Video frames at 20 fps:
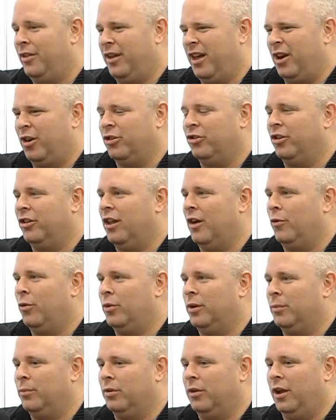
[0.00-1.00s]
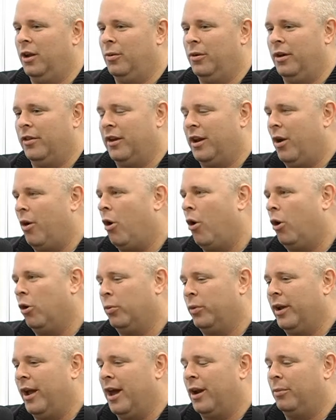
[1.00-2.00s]
the energy level we play with, and how hard
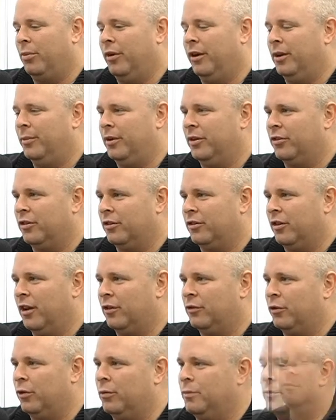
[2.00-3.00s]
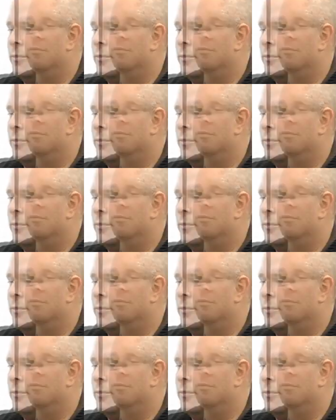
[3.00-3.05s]
we got to play to be successful.